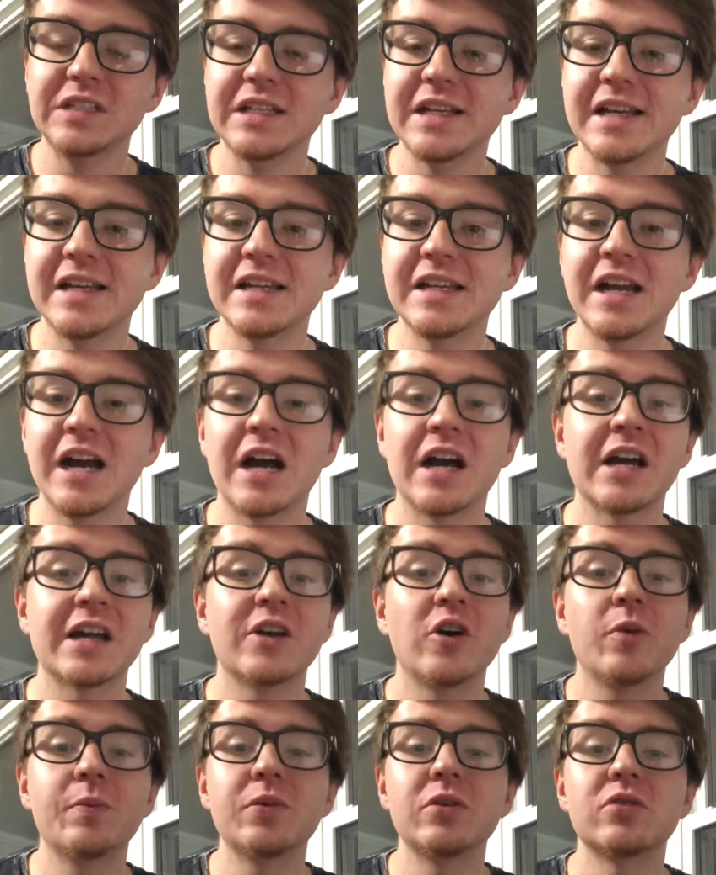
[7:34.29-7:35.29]
And I
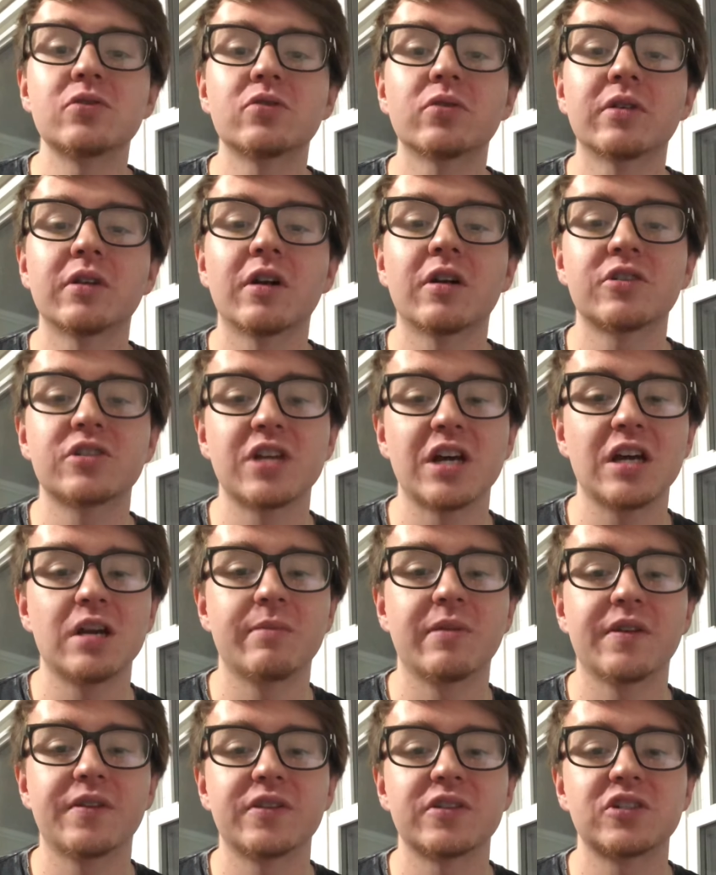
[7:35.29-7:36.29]
hope you enjoyed our chat
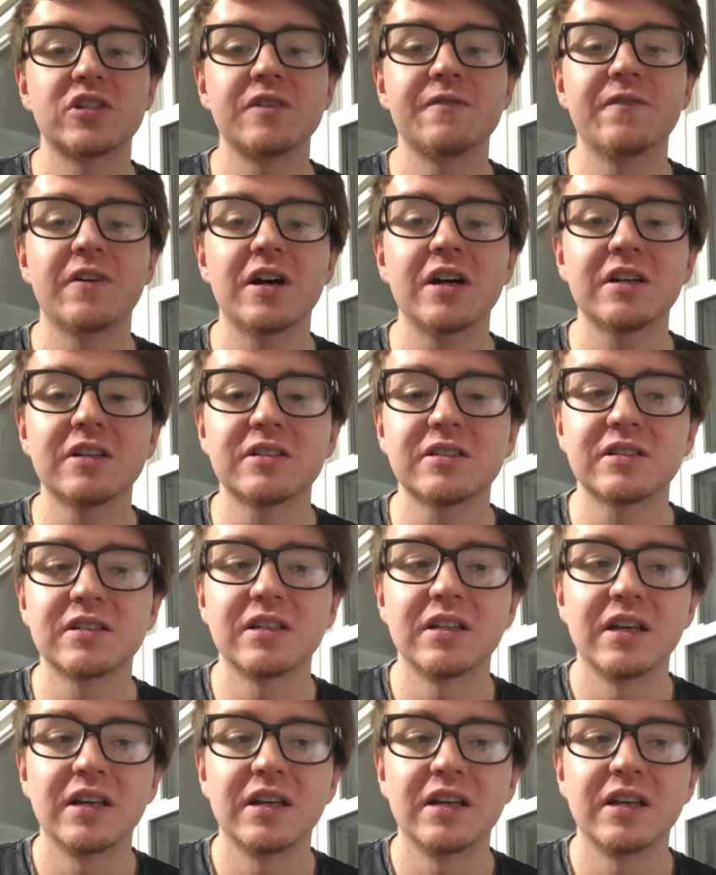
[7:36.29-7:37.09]
about the she-fox.